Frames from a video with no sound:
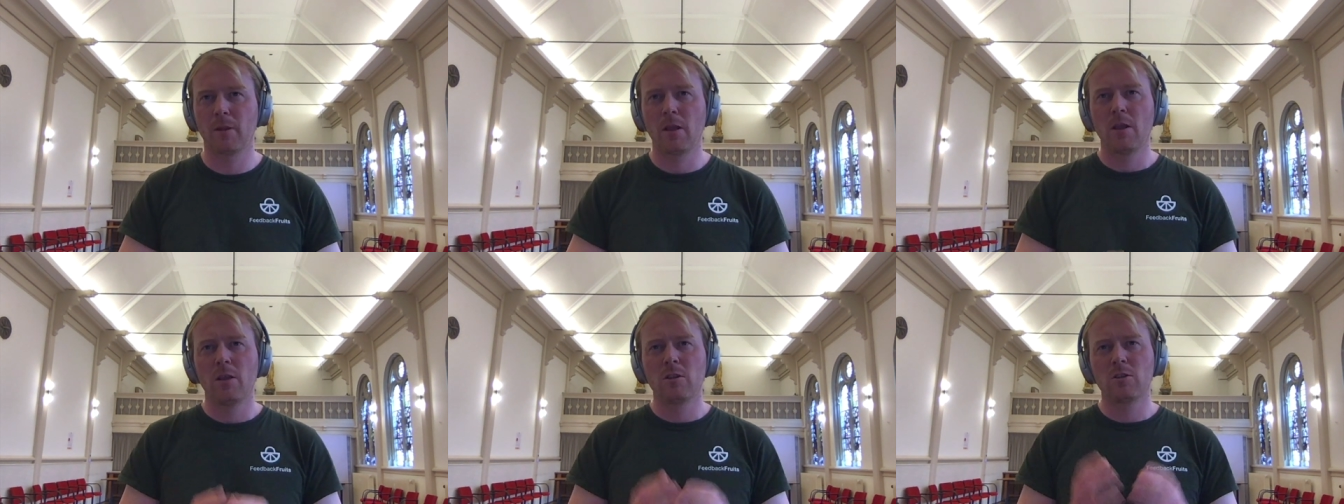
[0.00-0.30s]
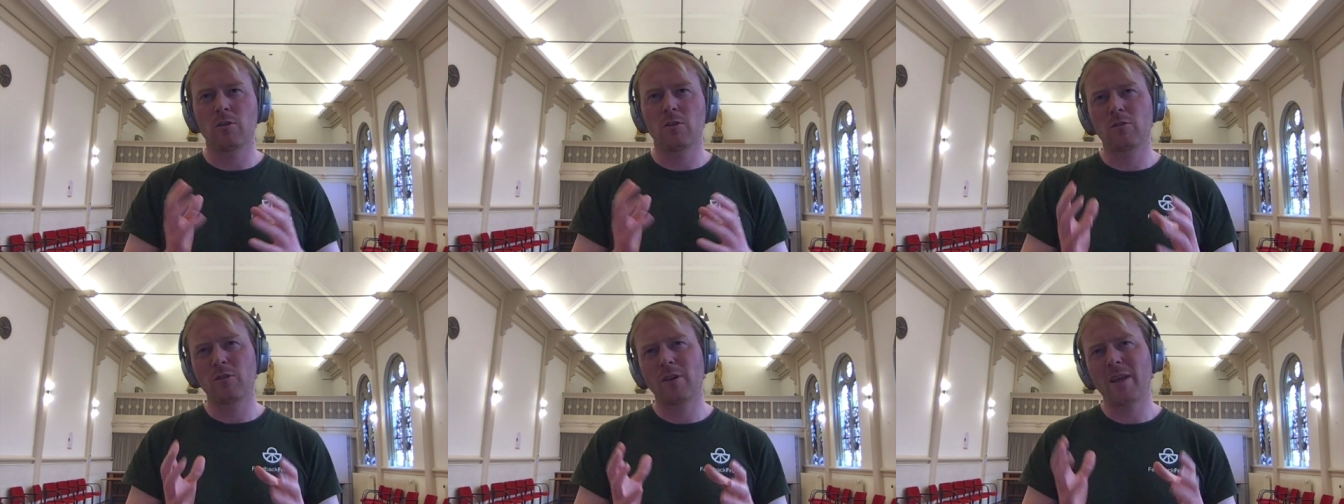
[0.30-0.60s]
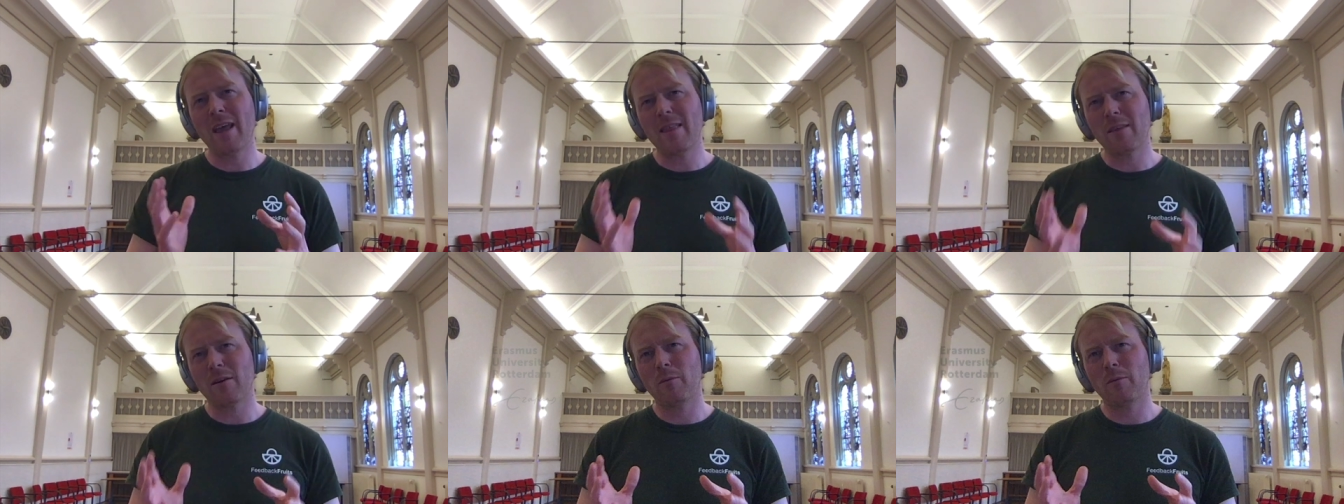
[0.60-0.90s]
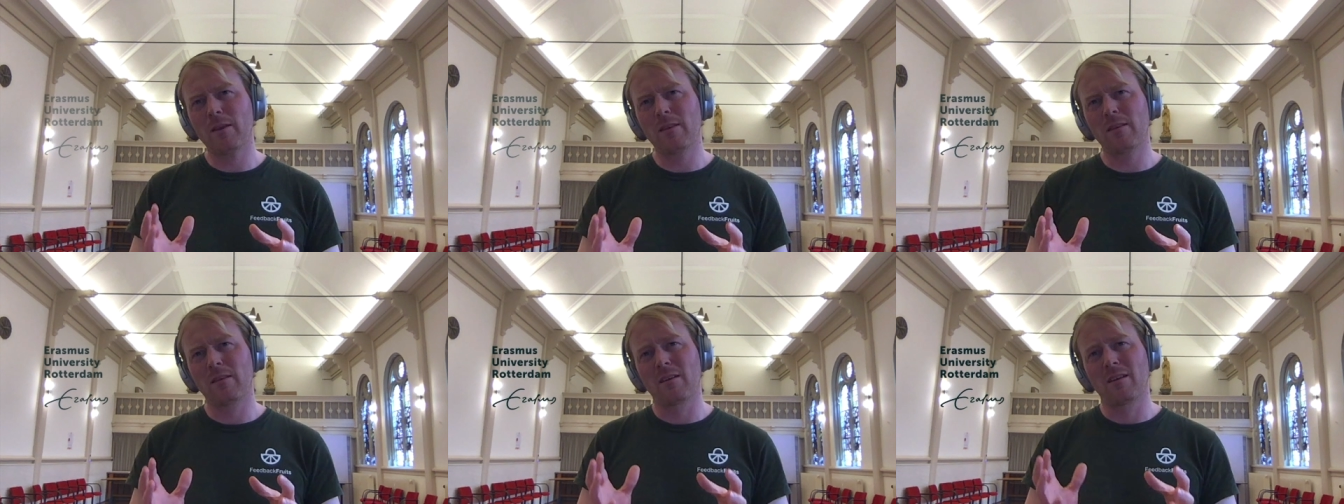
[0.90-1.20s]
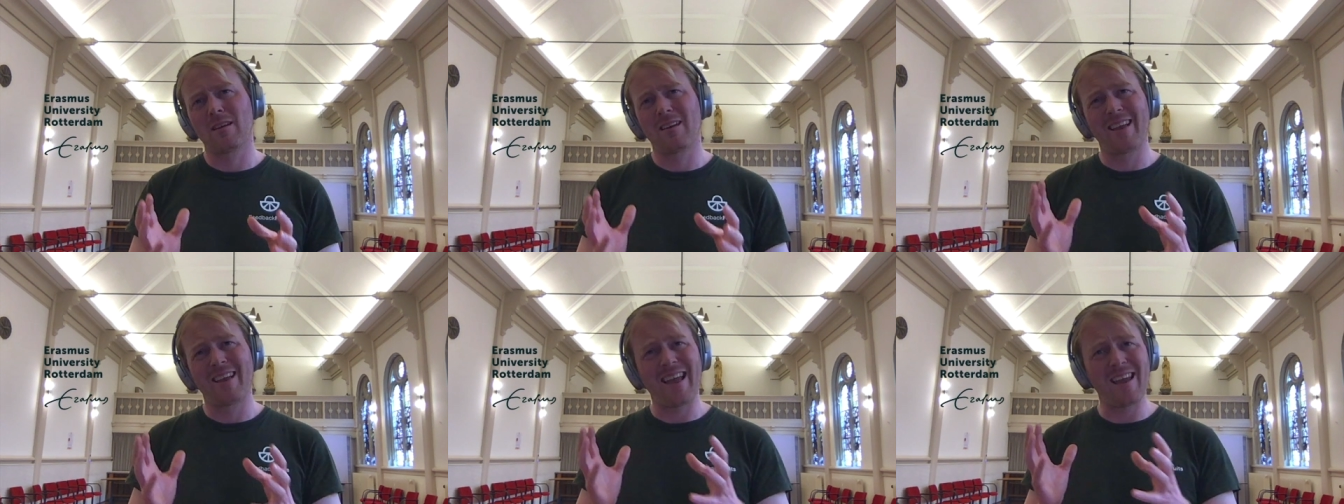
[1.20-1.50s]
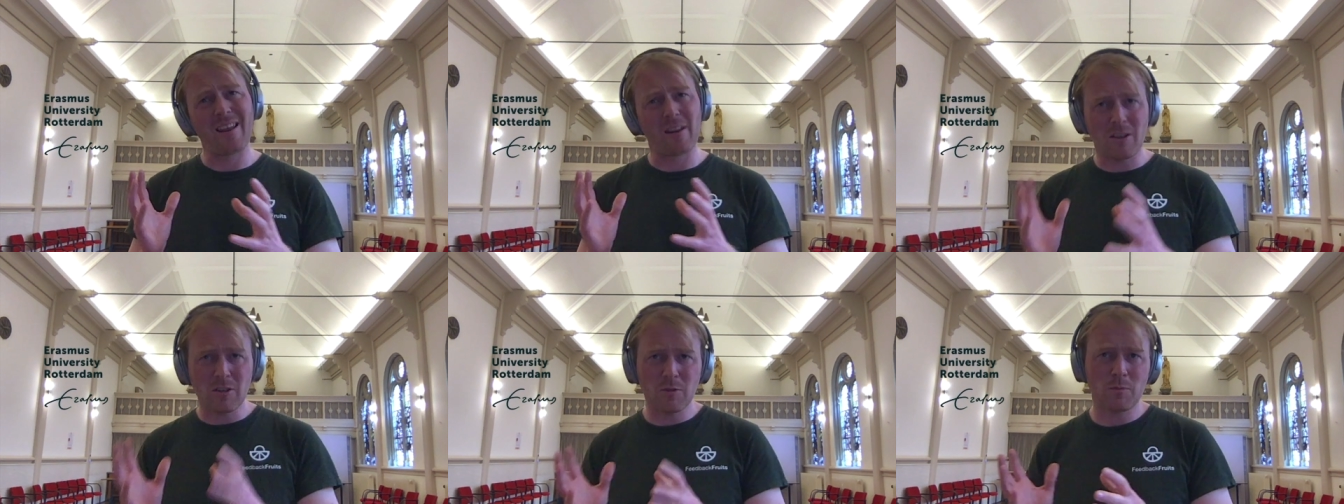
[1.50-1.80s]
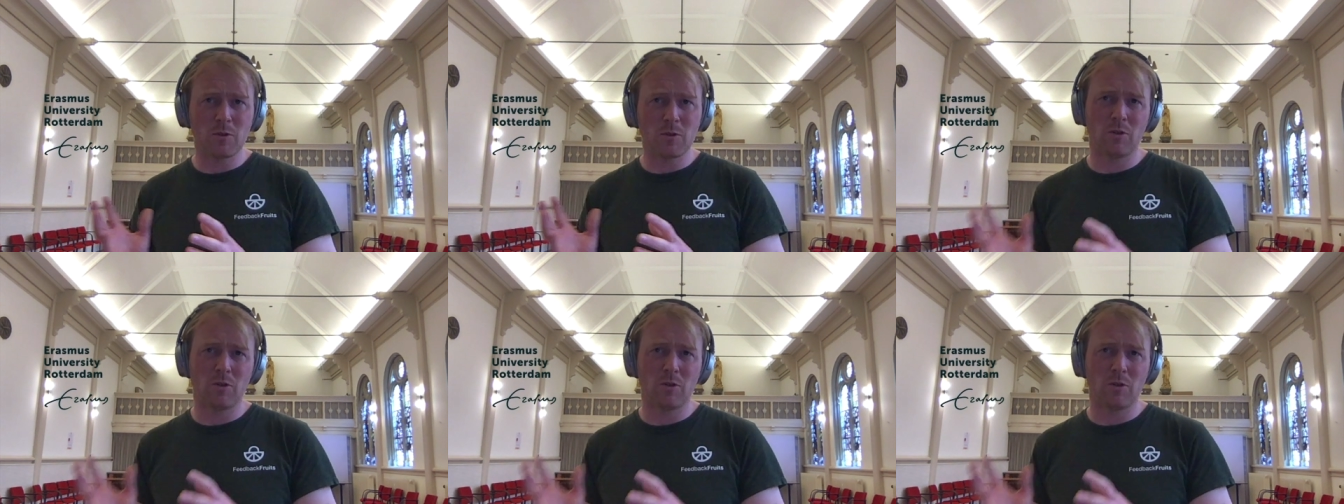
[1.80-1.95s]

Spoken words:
So together with Erasmus